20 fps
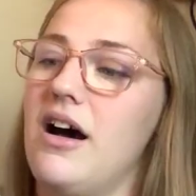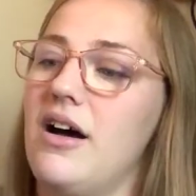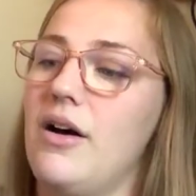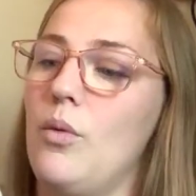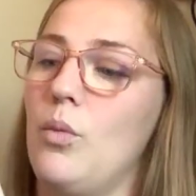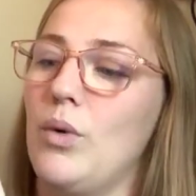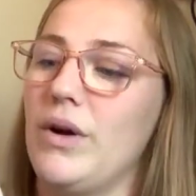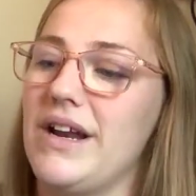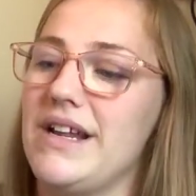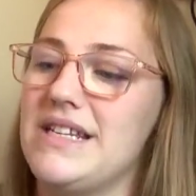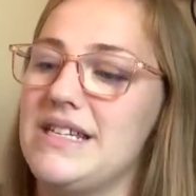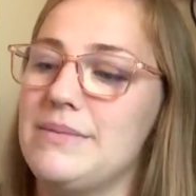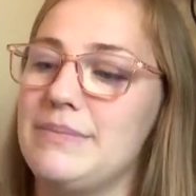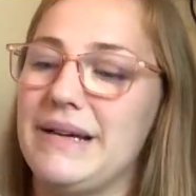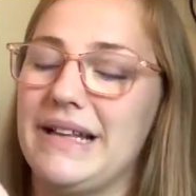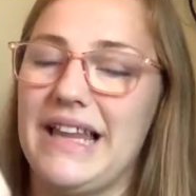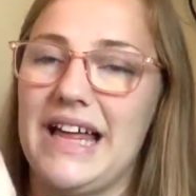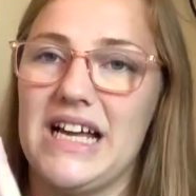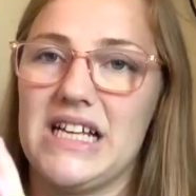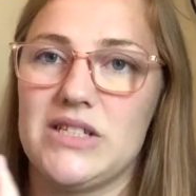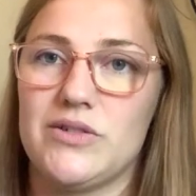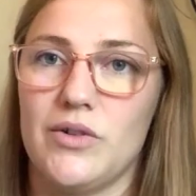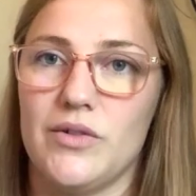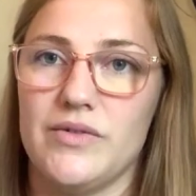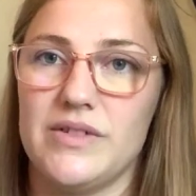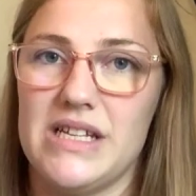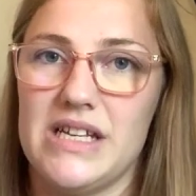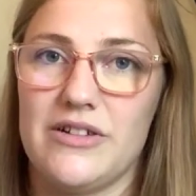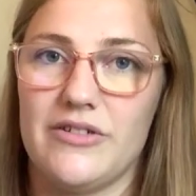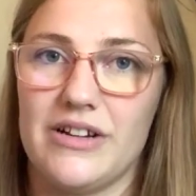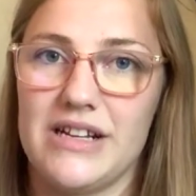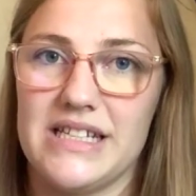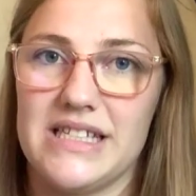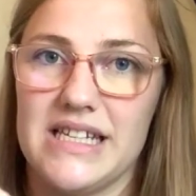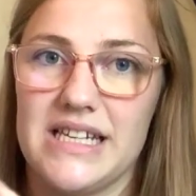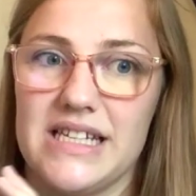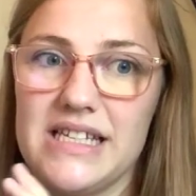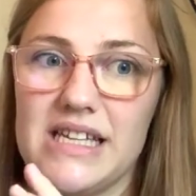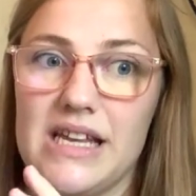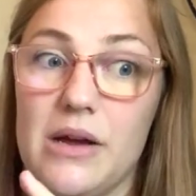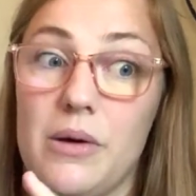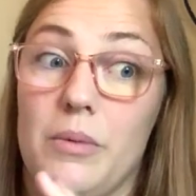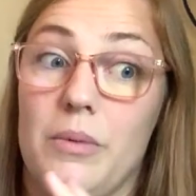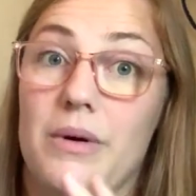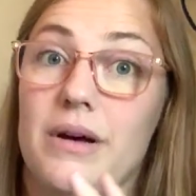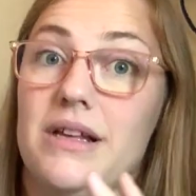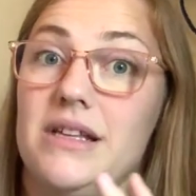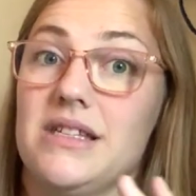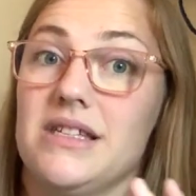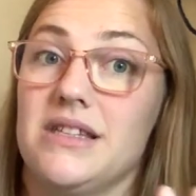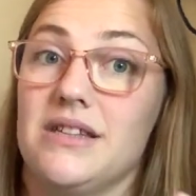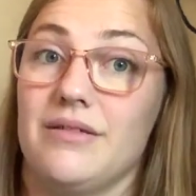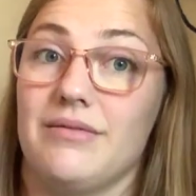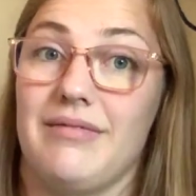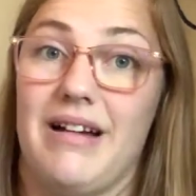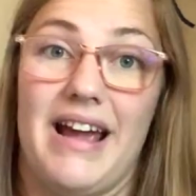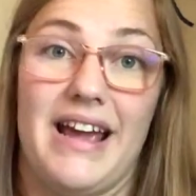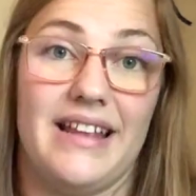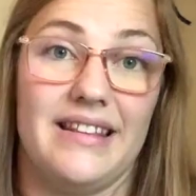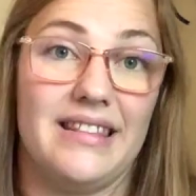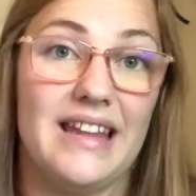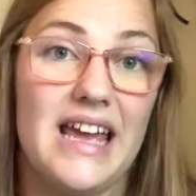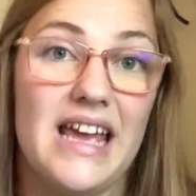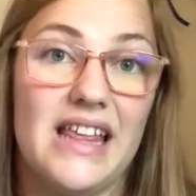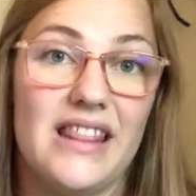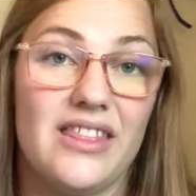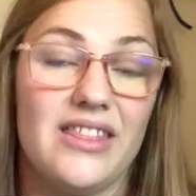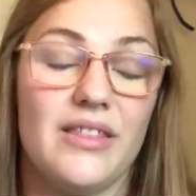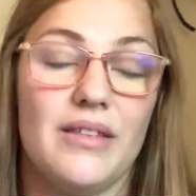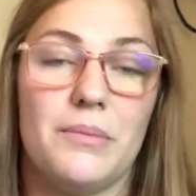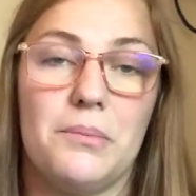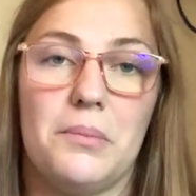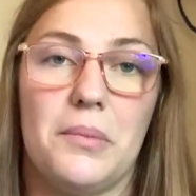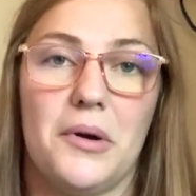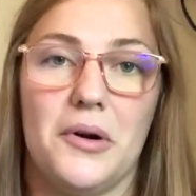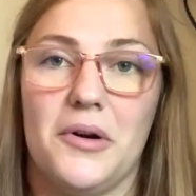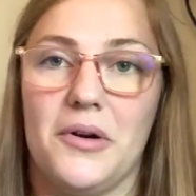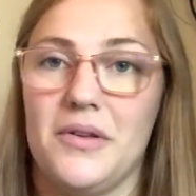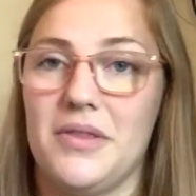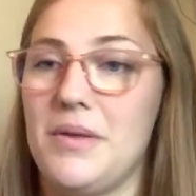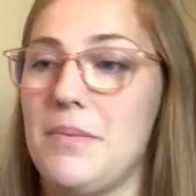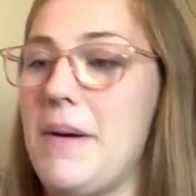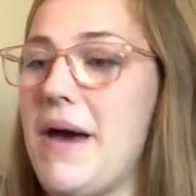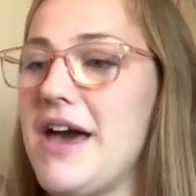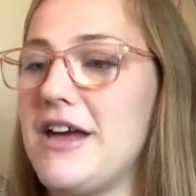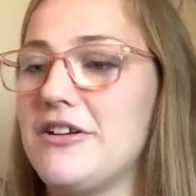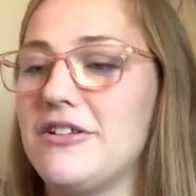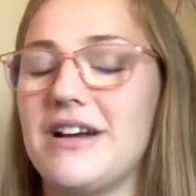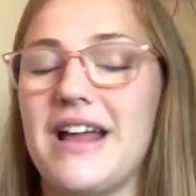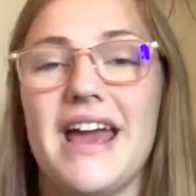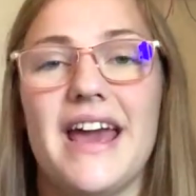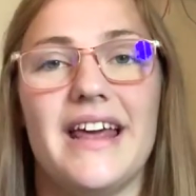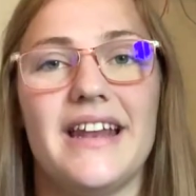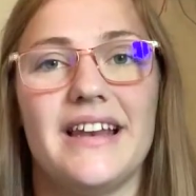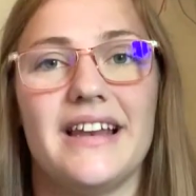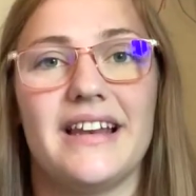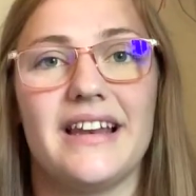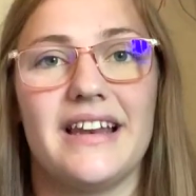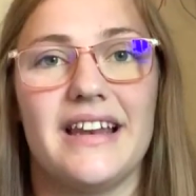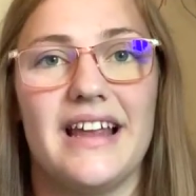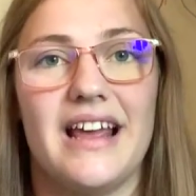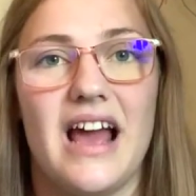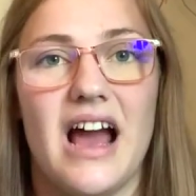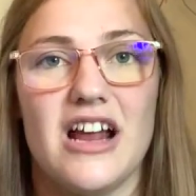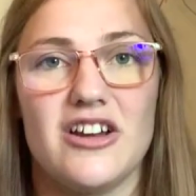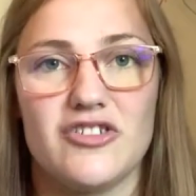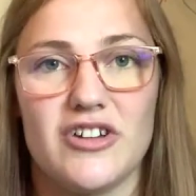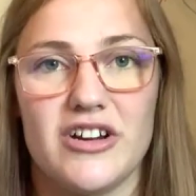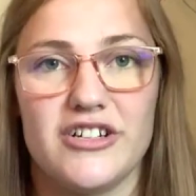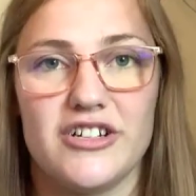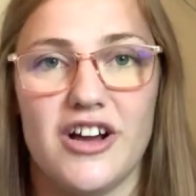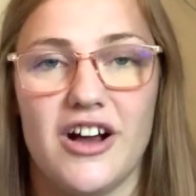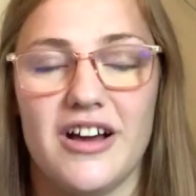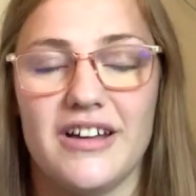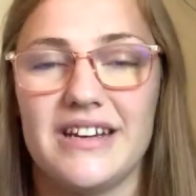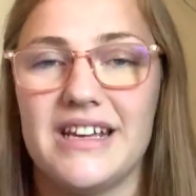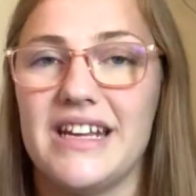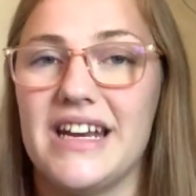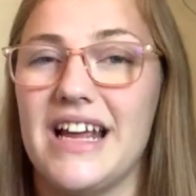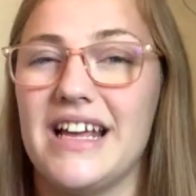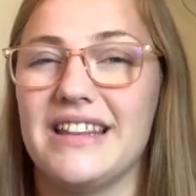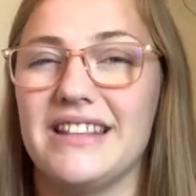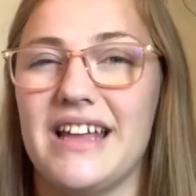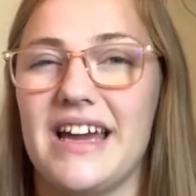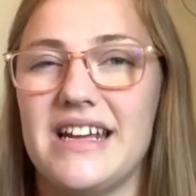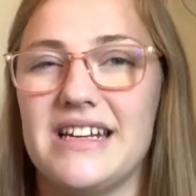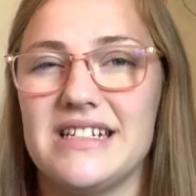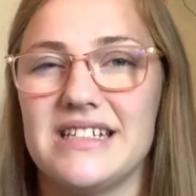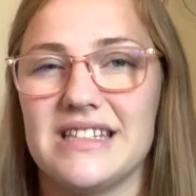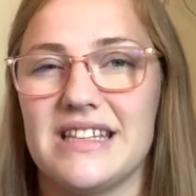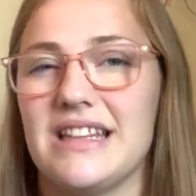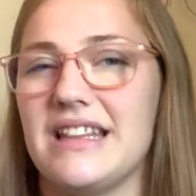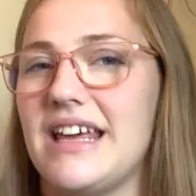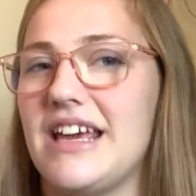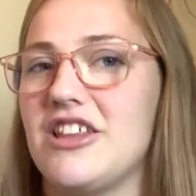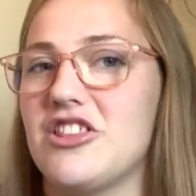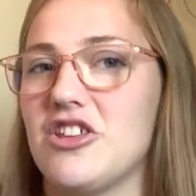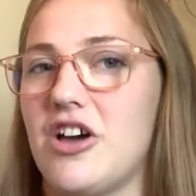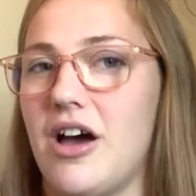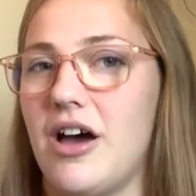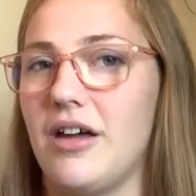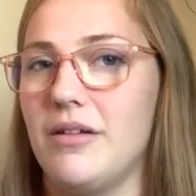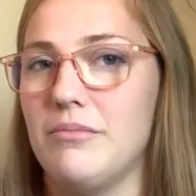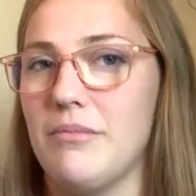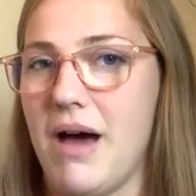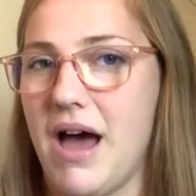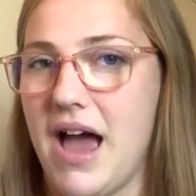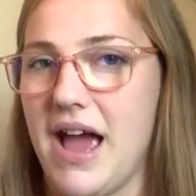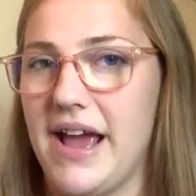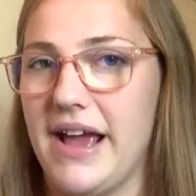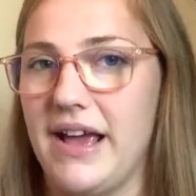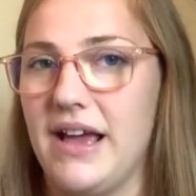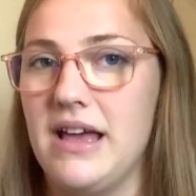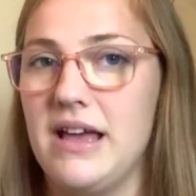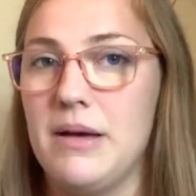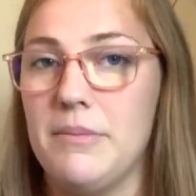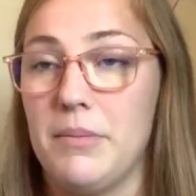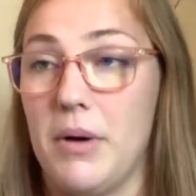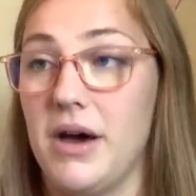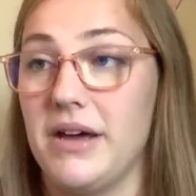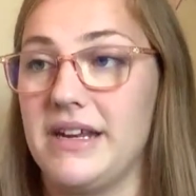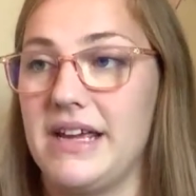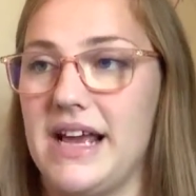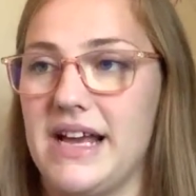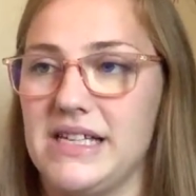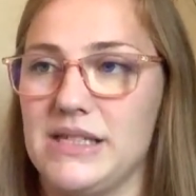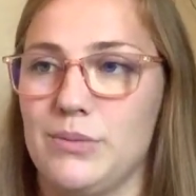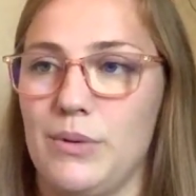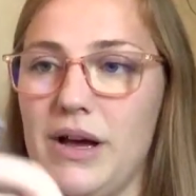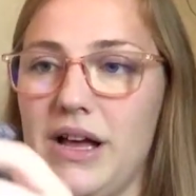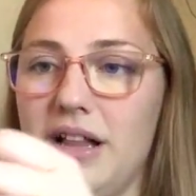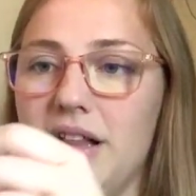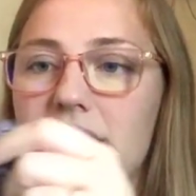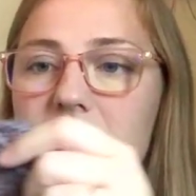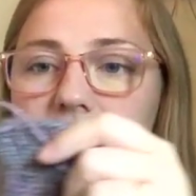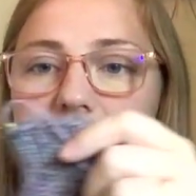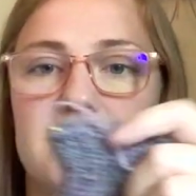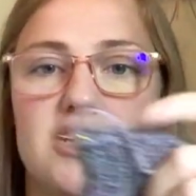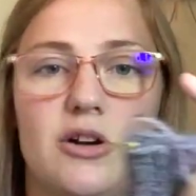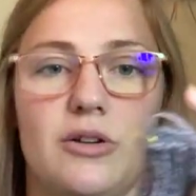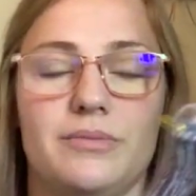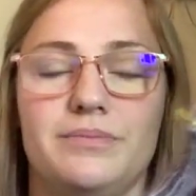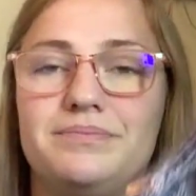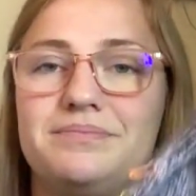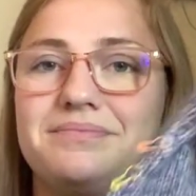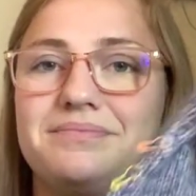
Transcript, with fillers: when I did my last row of decreases, it was the right length per the pattern. And I tried it on and I liked the length on my body as well. And so